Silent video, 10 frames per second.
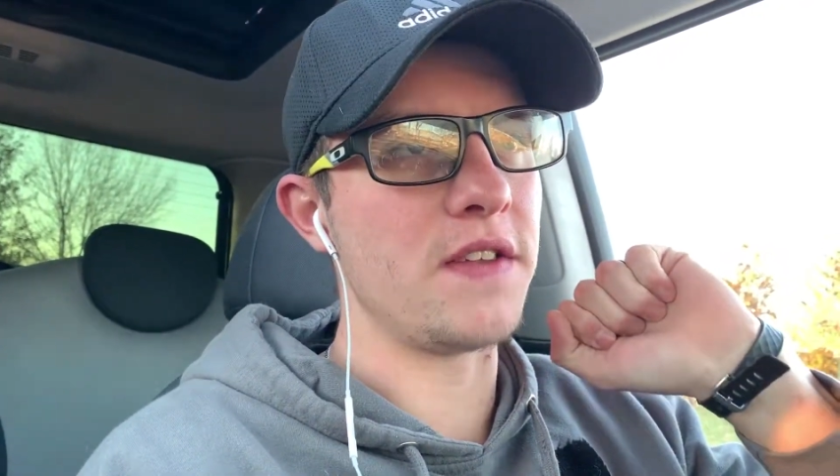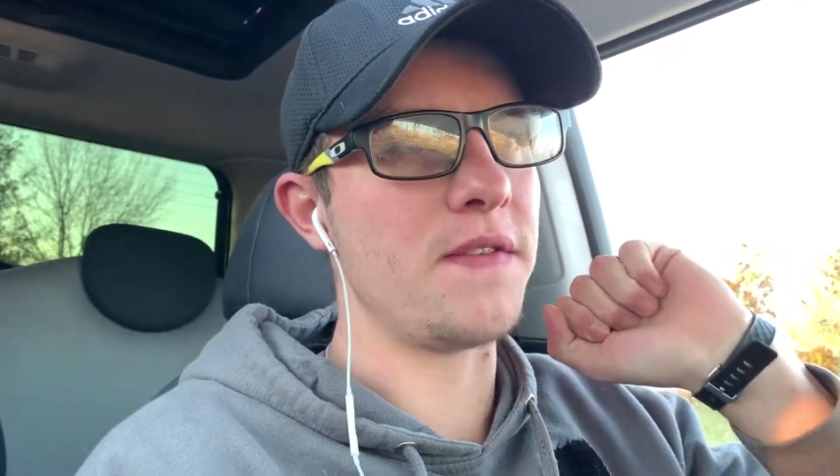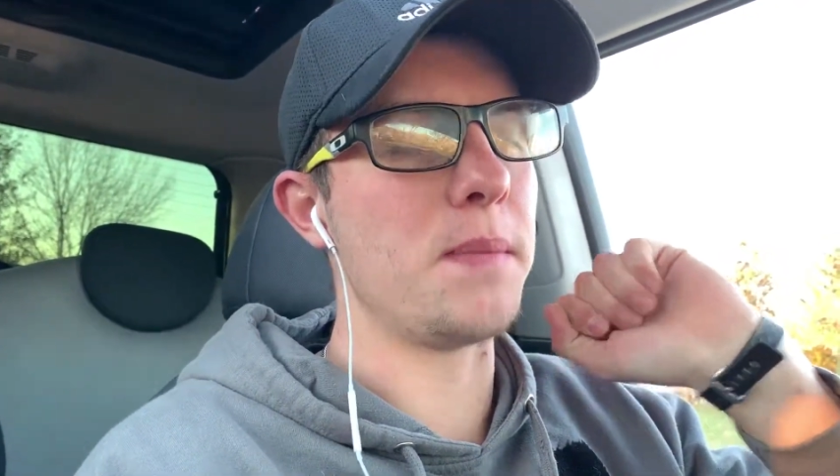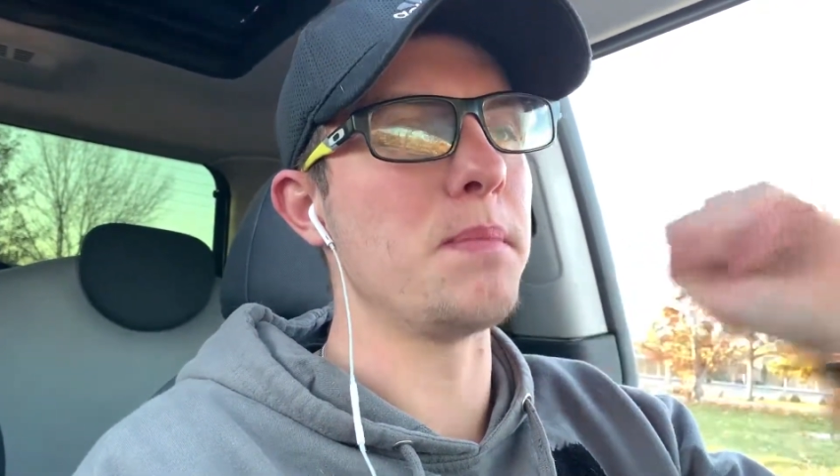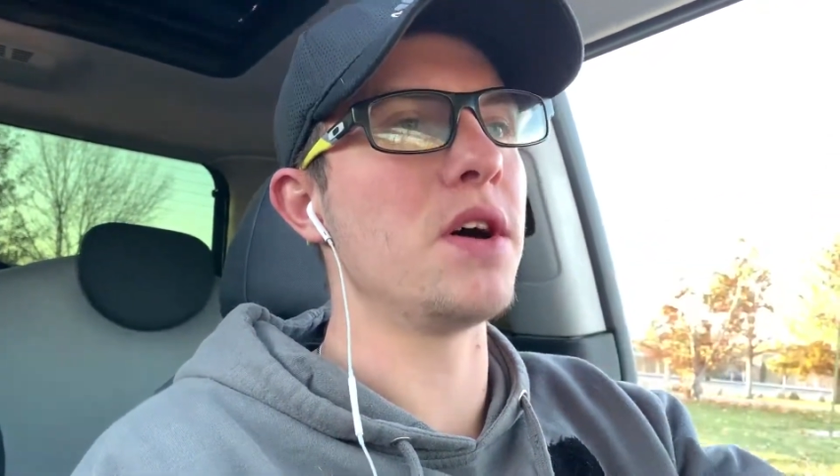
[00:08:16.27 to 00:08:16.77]

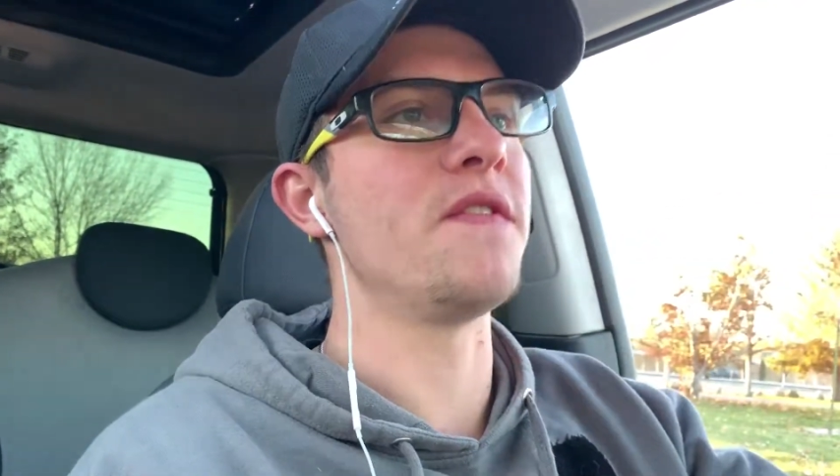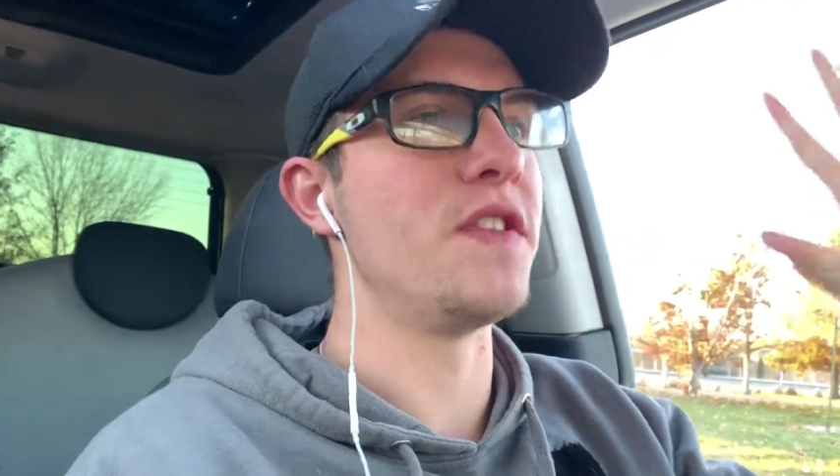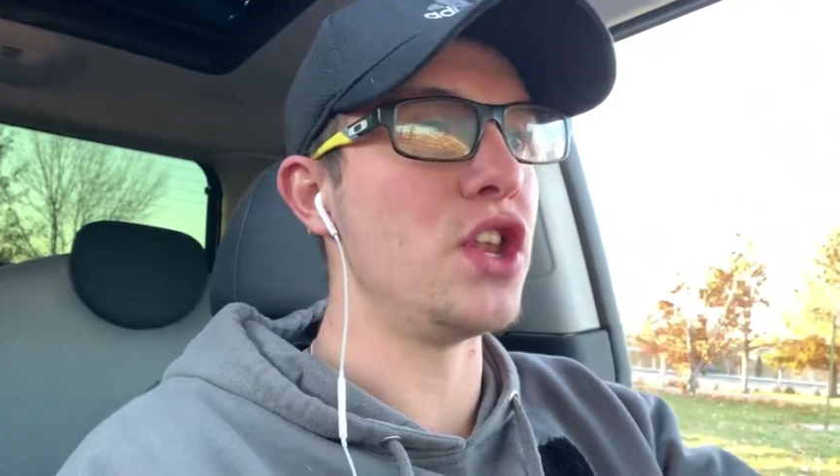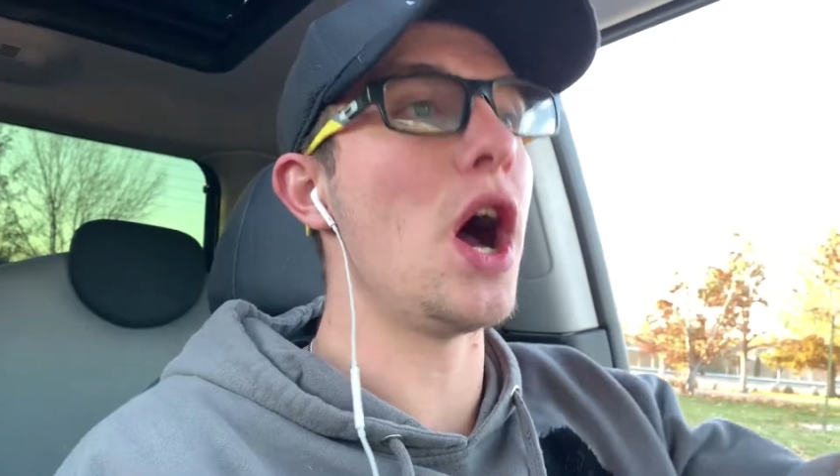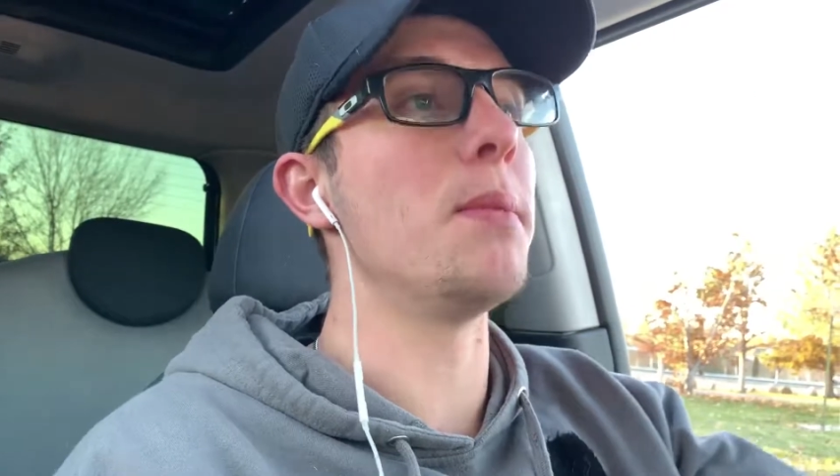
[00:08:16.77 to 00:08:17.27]

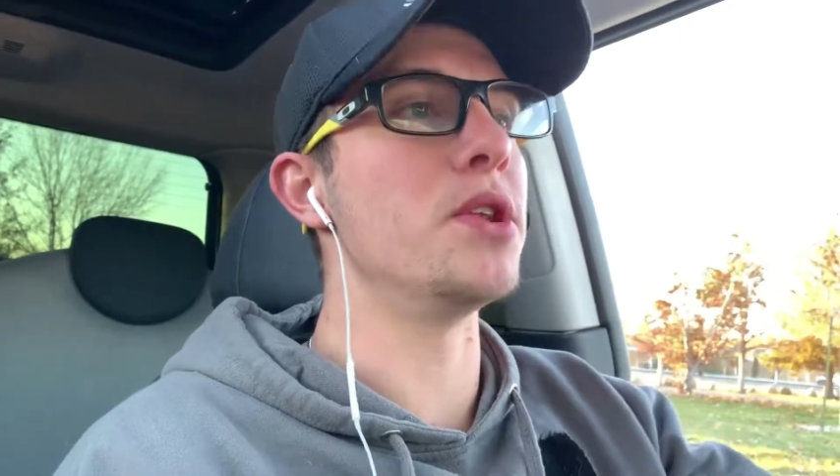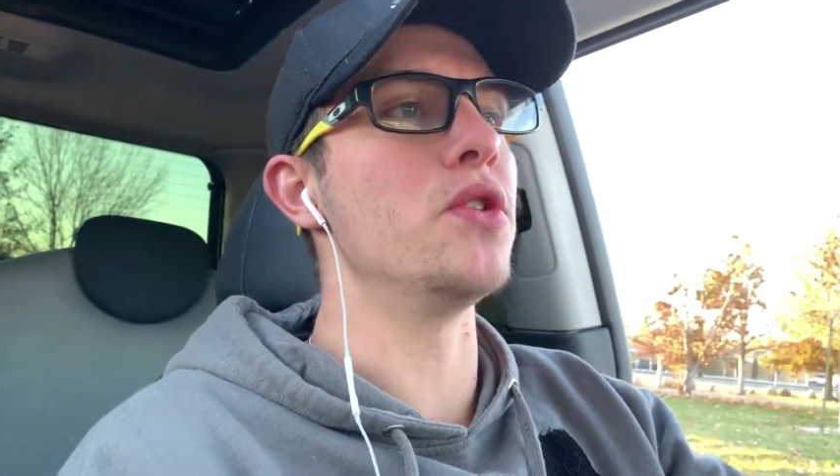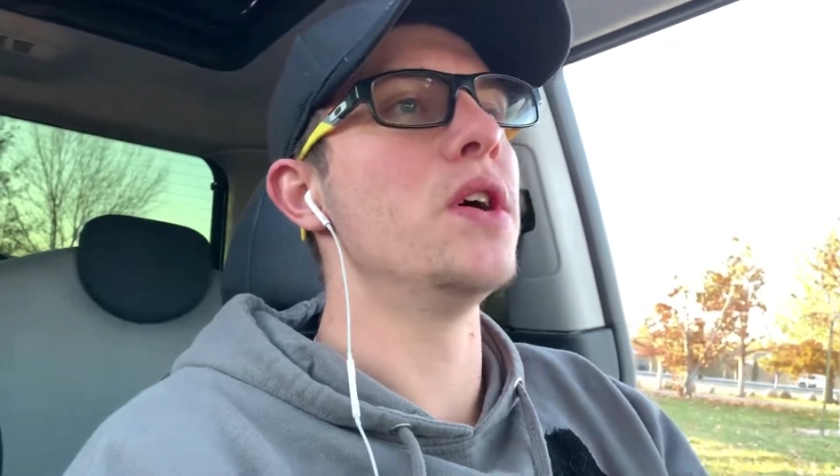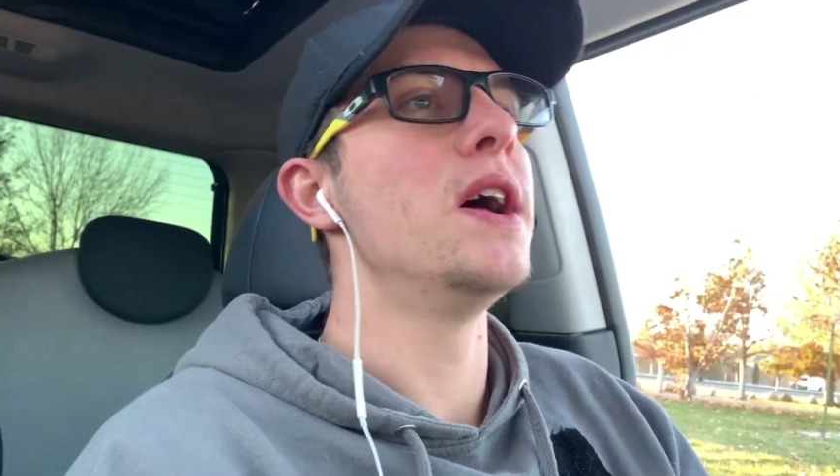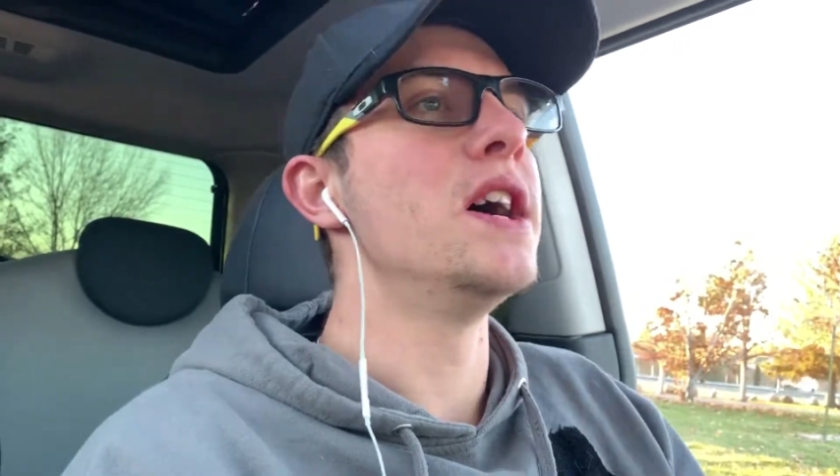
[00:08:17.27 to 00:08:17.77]

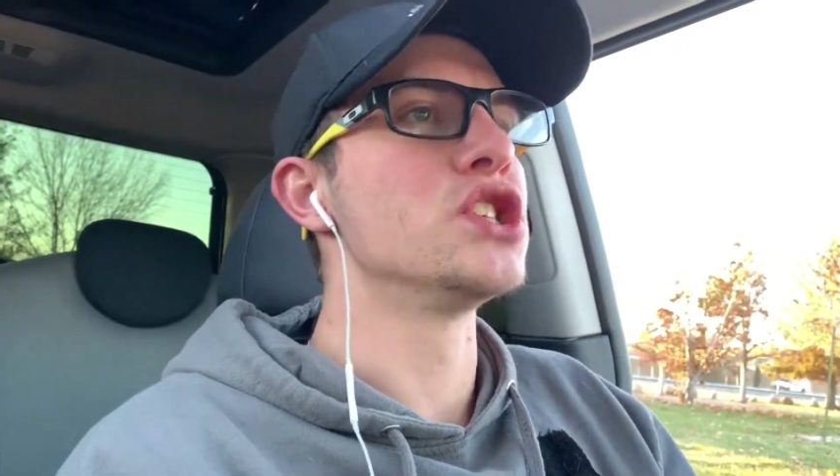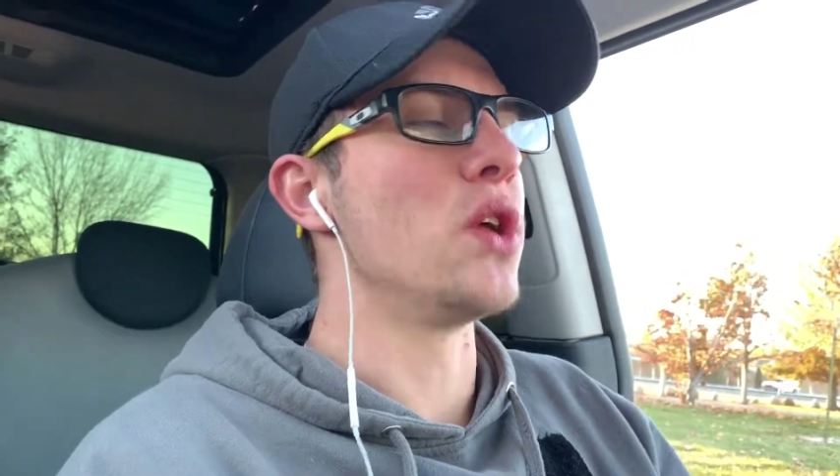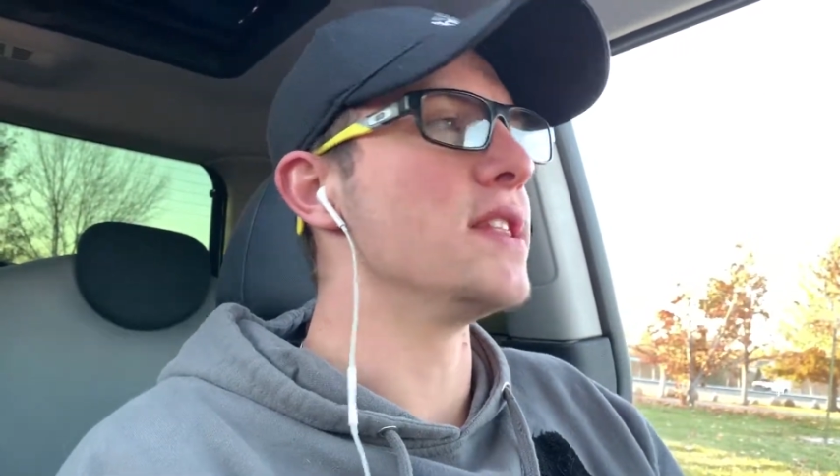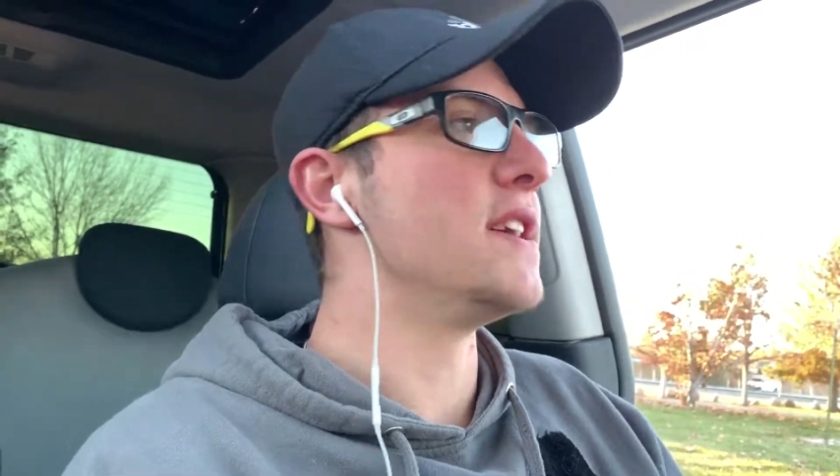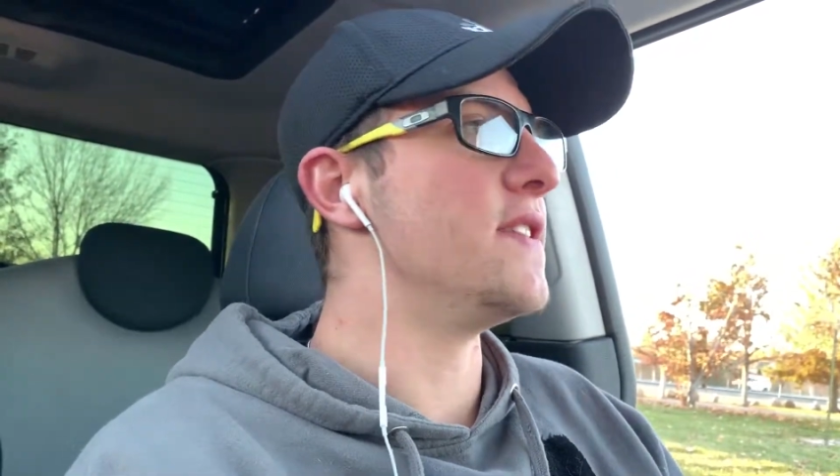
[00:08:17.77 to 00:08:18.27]
phenomenal. So
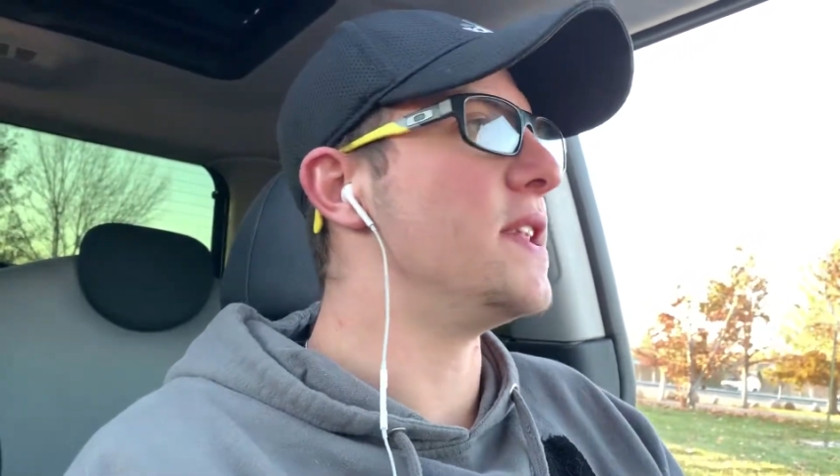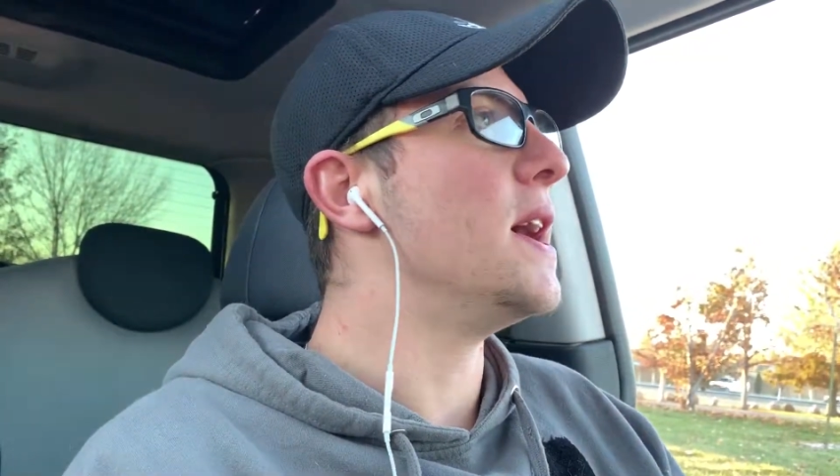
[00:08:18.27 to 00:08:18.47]
I love it.